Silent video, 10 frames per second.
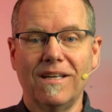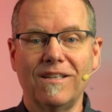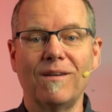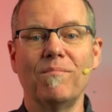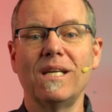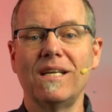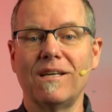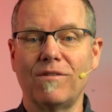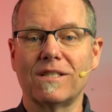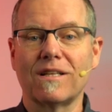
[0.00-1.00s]
Not many
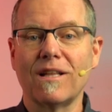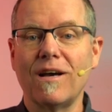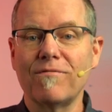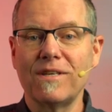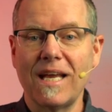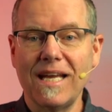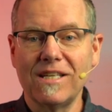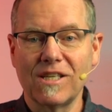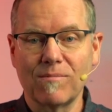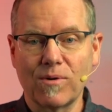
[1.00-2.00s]
of us love the
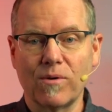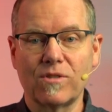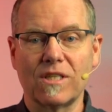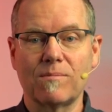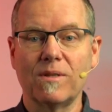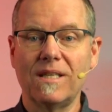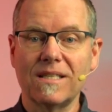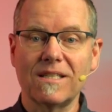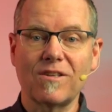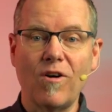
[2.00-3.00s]
aging process, but
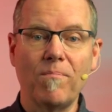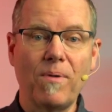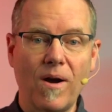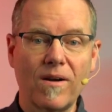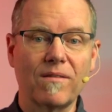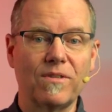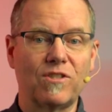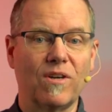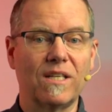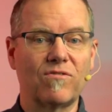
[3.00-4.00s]
this is all part of the
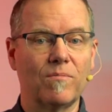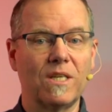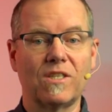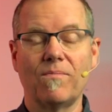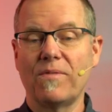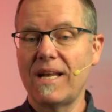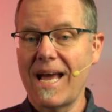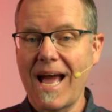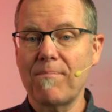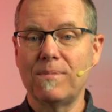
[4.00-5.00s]
transformation that
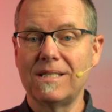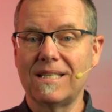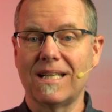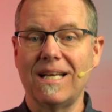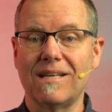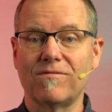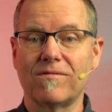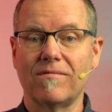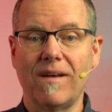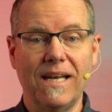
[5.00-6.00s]
happens in life.
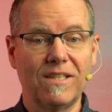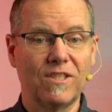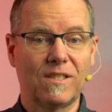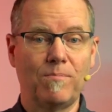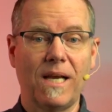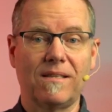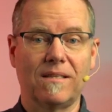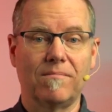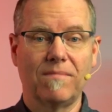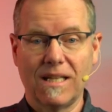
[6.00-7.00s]
And it's
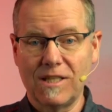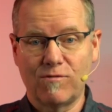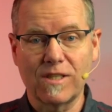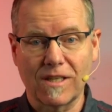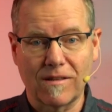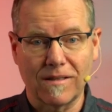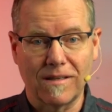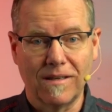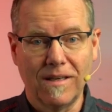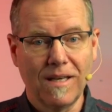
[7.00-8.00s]
expected, at least physically.
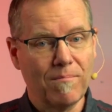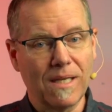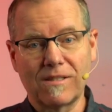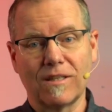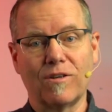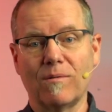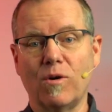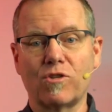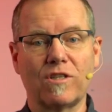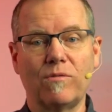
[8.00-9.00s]
Mentally or
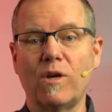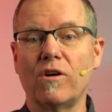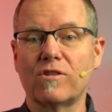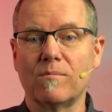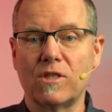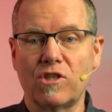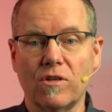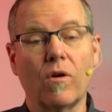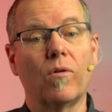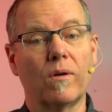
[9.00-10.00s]
emotionally, we also
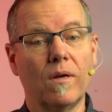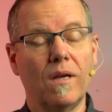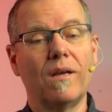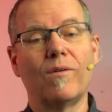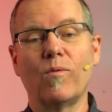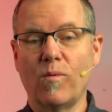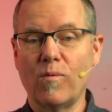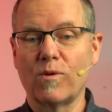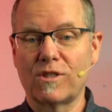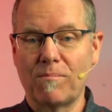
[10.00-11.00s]
mature or
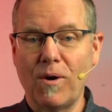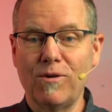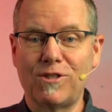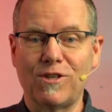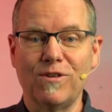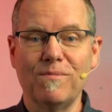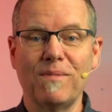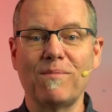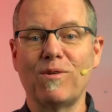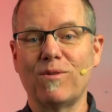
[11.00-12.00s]
we're supposed to.
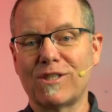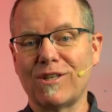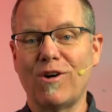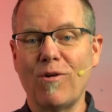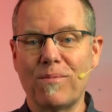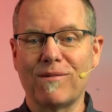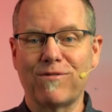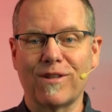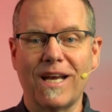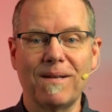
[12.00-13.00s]
Maybe we're still hoping
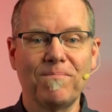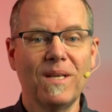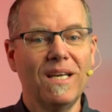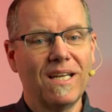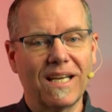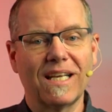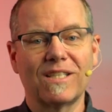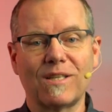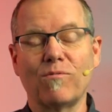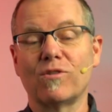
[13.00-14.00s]
for that. I guess
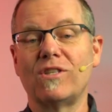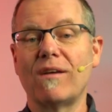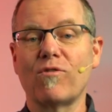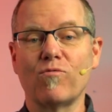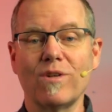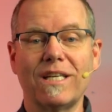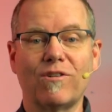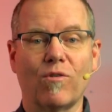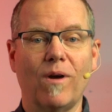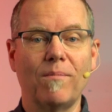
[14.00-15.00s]
some of us never really
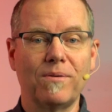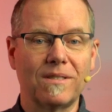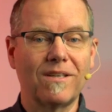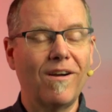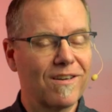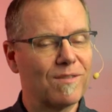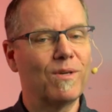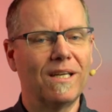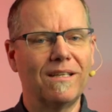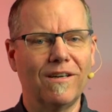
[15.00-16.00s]
grow up. It's hard to
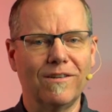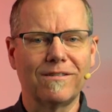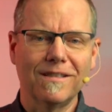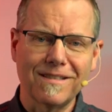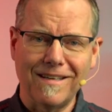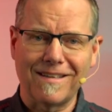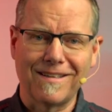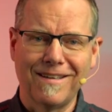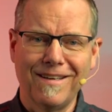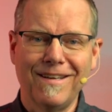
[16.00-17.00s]
be an adult, isn't it?
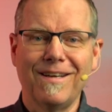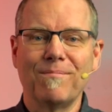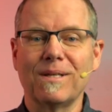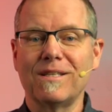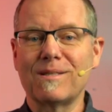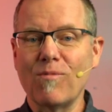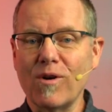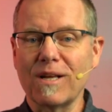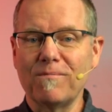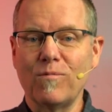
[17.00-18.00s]
But this
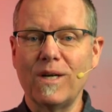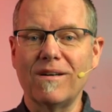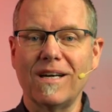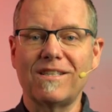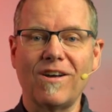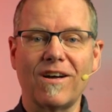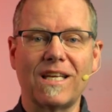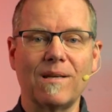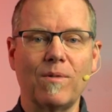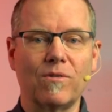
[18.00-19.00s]
morning, we are not
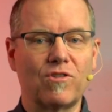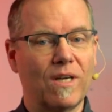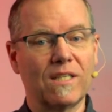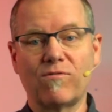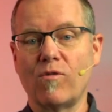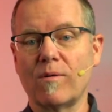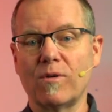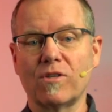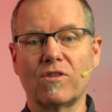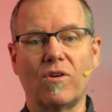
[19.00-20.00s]
talking about
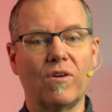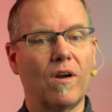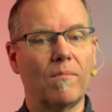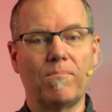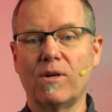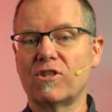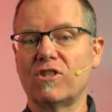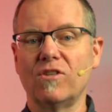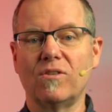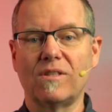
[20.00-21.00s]
transformers or our
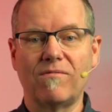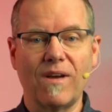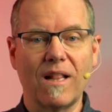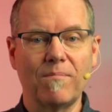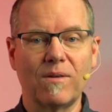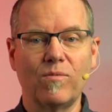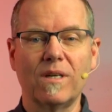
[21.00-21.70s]
personal development.